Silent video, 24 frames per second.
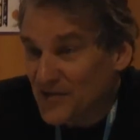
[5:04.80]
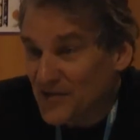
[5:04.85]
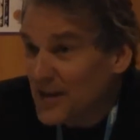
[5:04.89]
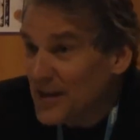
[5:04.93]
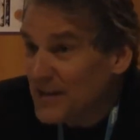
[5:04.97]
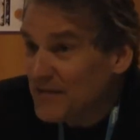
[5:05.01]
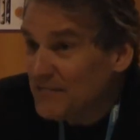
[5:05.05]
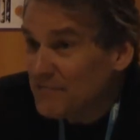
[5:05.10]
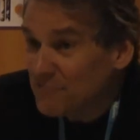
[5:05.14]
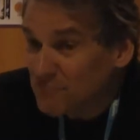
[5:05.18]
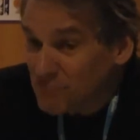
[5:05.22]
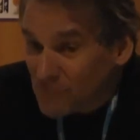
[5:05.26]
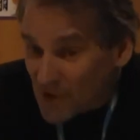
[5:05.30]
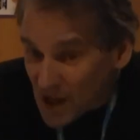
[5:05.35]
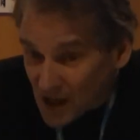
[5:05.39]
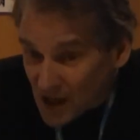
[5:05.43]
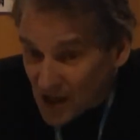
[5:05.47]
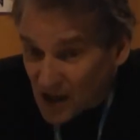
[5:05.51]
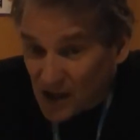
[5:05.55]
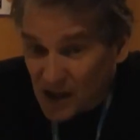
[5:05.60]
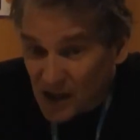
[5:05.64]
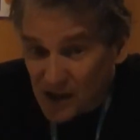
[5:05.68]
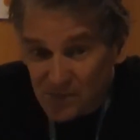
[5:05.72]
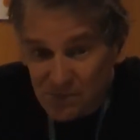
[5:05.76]
said,
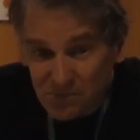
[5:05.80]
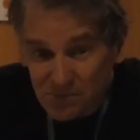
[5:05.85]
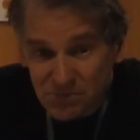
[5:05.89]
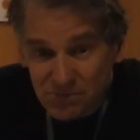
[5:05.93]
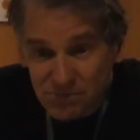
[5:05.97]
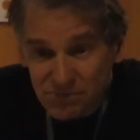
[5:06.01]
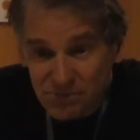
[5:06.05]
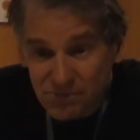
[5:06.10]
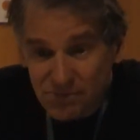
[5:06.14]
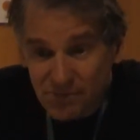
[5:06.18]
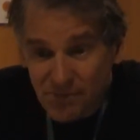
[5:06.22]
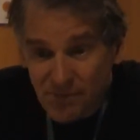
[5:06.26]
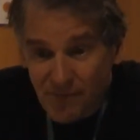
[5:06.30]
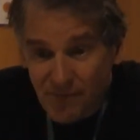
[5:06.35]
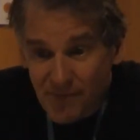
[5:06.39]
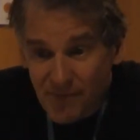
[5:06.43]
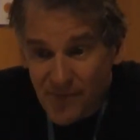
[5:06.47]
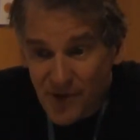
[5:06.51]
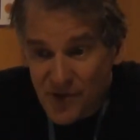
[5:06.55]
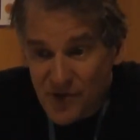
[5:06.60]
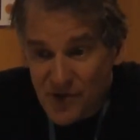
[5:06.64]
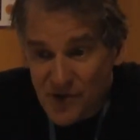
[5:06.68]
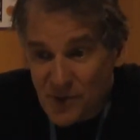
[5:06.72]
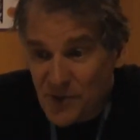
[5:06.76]

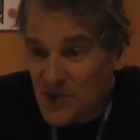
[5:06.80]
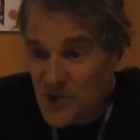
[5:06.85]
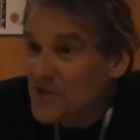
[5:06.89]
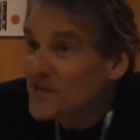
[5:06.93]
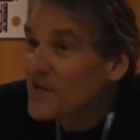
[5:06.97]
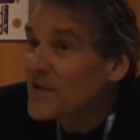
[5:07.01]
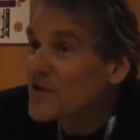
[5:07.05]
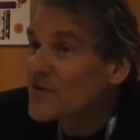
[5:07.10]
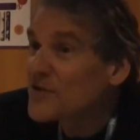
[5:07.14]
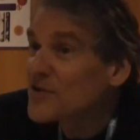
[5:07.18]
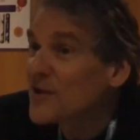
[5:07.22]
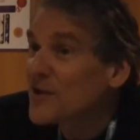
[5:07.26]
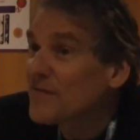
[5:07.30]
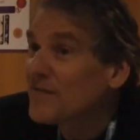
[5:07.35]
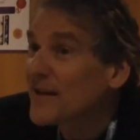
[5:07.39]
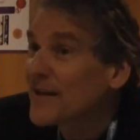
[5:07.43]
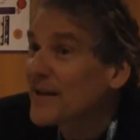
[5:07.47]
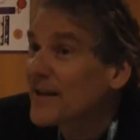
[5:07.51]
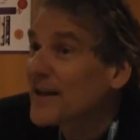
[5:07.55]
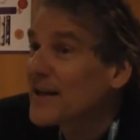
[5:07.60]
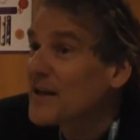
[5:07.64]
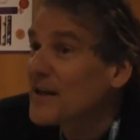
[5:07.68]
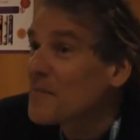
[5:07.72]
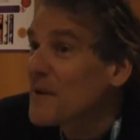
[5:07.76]
there's a bunch of other stuff I
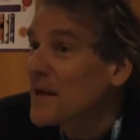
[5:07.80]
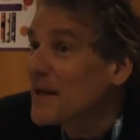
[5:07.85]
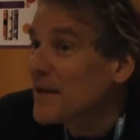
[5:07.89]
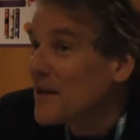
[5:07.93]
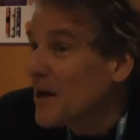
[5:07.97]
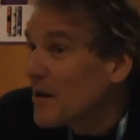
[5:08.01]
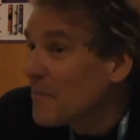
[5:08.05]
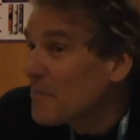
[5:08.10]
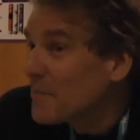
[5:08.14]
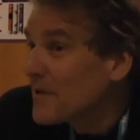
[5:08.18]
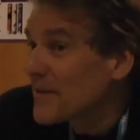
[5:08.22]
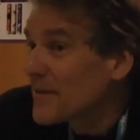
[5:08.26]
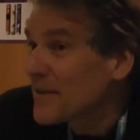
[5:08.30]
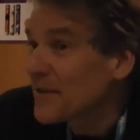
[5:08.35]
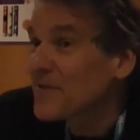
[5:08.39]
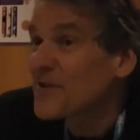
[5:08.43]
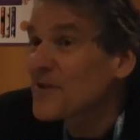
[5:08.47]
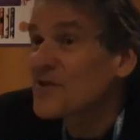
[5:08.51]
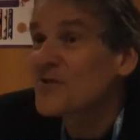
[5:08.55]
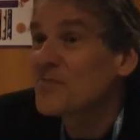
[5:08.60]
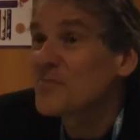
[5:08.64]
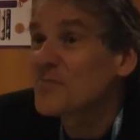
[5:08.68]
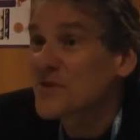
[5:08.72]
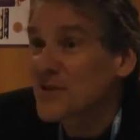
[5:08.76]
kind of made up, and there
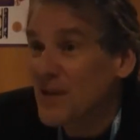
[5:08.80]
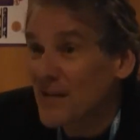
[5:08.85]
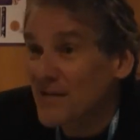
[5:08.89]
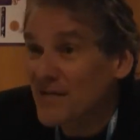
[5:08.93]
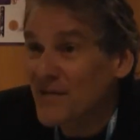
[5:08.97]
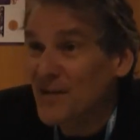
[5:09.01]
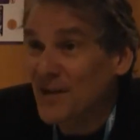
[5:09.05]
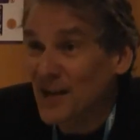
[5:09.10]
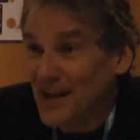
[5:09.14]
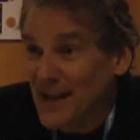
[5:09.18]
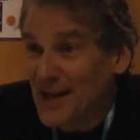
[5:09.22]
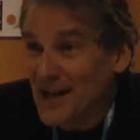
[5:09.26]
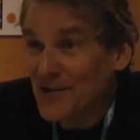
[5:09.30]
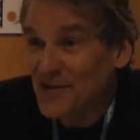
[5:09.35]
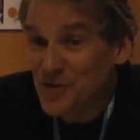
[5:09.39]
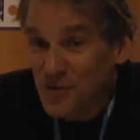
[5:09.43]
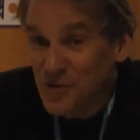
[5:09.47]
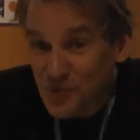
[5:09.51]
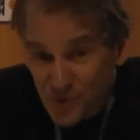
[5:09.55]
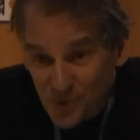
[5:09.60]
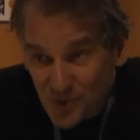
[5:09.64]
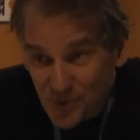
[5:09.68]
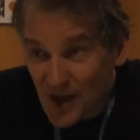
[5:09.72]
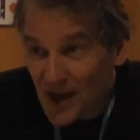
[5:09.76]
is some stuff that I had
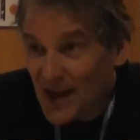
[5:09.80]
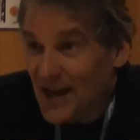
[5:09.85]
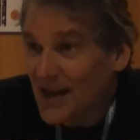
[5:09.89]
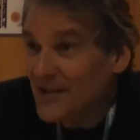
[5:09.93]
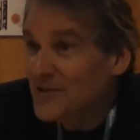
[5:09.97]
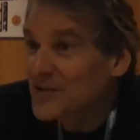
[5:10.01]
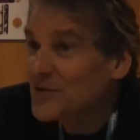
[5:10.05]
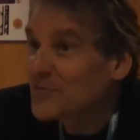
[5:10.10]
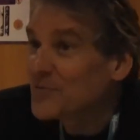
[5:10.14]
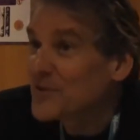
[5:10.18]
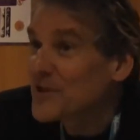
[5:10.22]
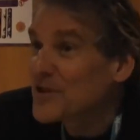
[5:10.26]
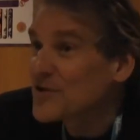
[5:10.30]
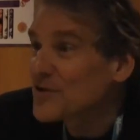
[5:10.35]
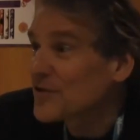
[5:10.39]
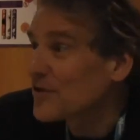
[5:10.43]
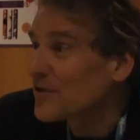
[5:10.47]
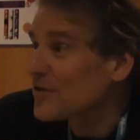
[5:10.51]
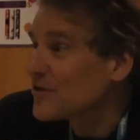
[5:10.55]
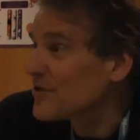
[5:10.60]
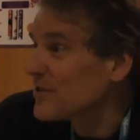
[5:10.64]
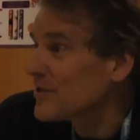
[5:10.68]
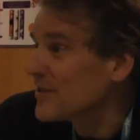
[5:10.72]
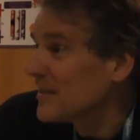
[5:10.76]
to
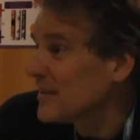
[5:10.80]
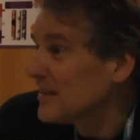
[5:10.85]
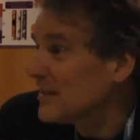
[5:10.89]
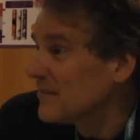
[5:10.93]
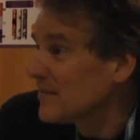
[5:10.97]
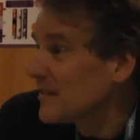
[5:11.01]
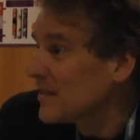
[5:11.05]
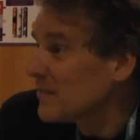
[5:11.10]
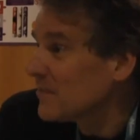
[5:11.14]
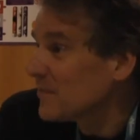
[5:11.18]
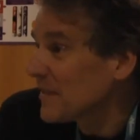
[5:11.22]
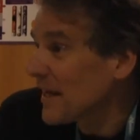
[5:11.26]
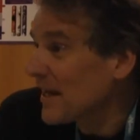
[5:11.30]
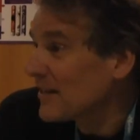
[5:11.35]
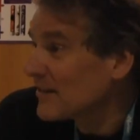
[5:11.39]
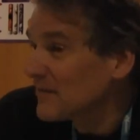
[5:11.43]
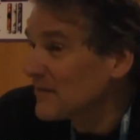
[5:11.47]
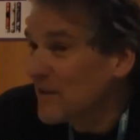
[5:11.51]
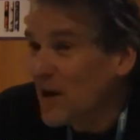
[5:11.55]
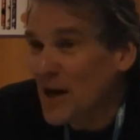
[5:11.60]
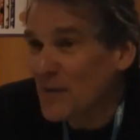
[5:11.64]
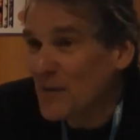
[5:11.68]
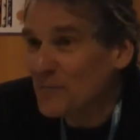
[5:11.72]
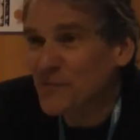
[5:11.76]
research, the impact
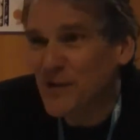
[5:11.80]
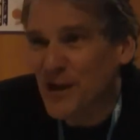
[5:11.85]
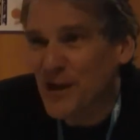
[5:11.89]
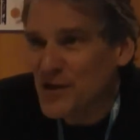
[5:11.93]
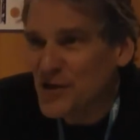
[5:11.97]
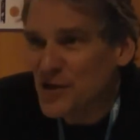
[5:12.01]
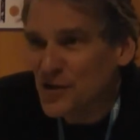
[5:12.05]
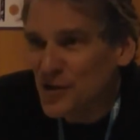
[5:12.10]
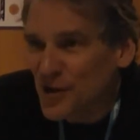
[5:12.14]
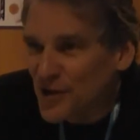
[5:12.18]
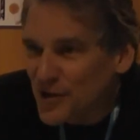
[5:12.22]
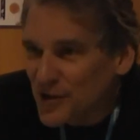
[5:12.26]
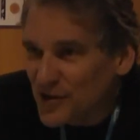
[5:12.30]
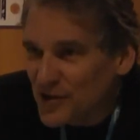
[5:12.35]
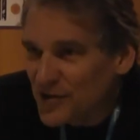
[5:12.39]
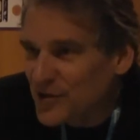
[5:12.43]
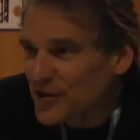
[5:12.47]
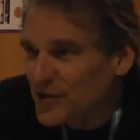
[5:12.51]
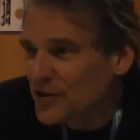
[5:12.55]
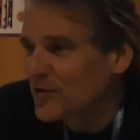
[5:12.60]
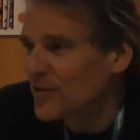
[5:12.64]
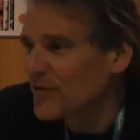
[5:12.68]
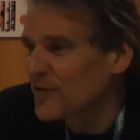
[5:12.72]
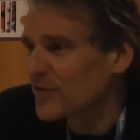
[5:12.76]
of high pressure
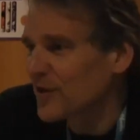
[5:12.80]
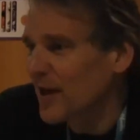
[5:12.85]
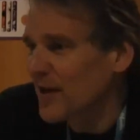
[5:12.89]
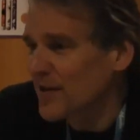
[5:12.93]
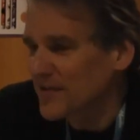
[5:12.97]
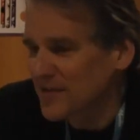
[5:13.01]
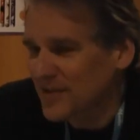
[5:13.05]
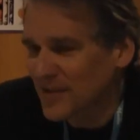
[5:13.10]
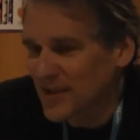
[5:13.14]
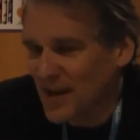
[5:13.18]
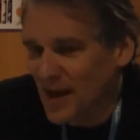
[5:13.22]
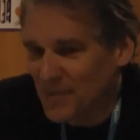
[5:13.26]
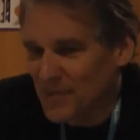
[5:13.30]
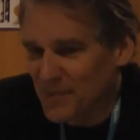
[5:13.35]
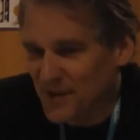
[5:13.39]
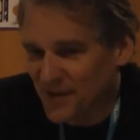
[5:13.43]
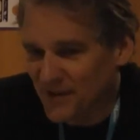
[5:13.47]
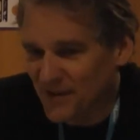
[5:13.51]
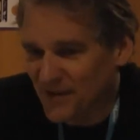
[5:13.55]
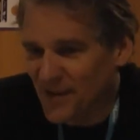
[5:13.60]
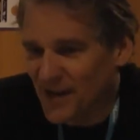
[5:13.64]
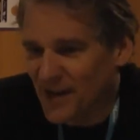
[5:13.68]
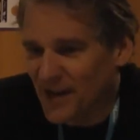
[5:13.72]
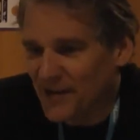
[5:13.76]
on neural
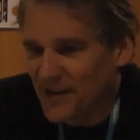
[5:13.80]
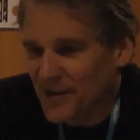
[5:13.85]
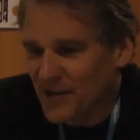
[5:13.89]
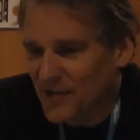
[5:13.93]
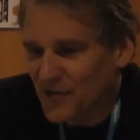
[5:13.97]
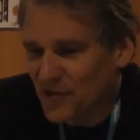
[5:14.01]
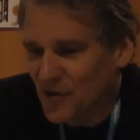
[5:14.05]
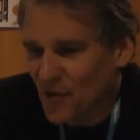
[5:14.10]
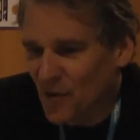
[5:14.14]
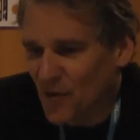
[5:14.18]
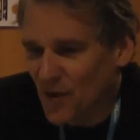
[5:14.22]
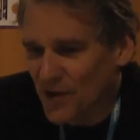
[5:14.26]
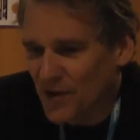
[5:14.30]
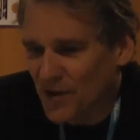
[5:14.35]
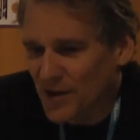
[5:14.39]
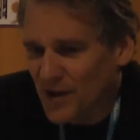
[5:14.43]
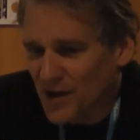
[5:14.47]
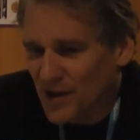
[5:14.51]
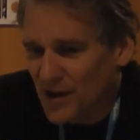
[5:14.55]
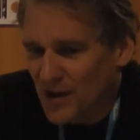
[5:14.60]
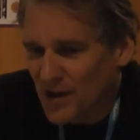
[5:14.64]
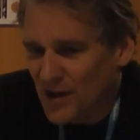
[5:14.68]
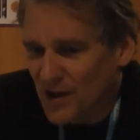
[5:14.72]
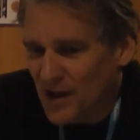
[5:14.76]
synaptic firing and so on.
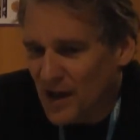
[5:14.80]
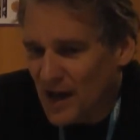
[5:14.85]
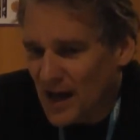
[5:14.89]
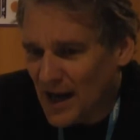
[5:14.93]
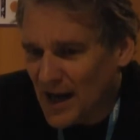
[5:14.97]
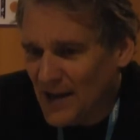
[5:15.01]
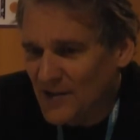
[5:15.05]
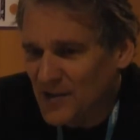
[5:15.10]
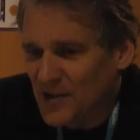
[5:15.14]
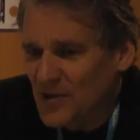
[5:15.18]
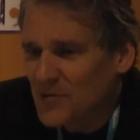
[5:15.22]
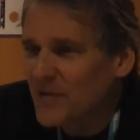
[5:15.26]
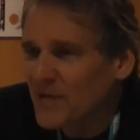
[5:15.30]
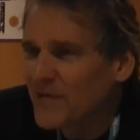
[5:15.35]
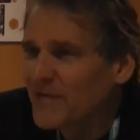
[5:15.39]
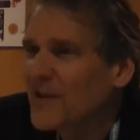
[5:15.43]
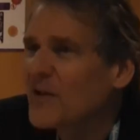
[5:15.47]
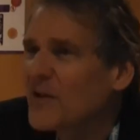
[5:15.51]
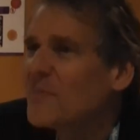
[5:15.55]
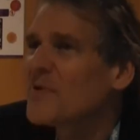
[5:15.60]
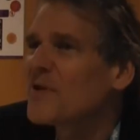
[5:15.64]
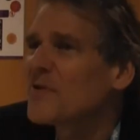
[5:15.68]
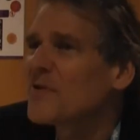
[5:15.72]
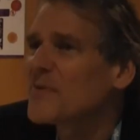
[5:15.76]
I had to do a
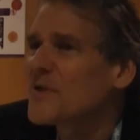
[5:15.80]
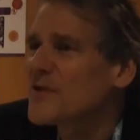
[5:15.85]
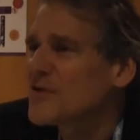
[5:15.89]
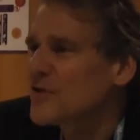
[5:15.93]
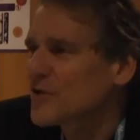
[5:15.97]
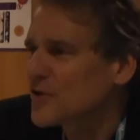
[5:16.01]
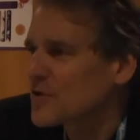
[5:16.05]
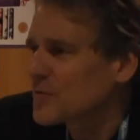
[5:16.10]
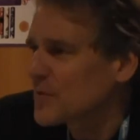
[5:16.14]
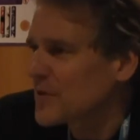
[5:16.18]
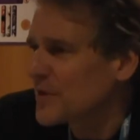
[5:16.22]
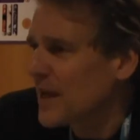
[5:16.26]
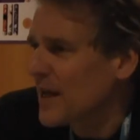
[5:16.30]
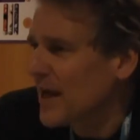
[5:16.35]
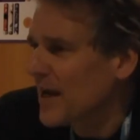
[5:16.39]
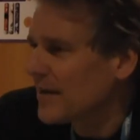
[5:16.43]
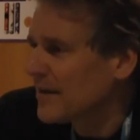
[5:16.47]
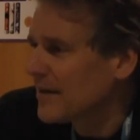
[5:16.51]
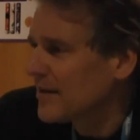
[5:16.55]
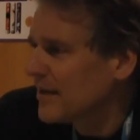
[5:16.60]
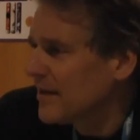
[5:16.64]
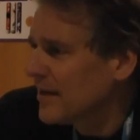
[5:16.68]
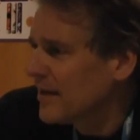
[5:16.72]
fair bit of research with that.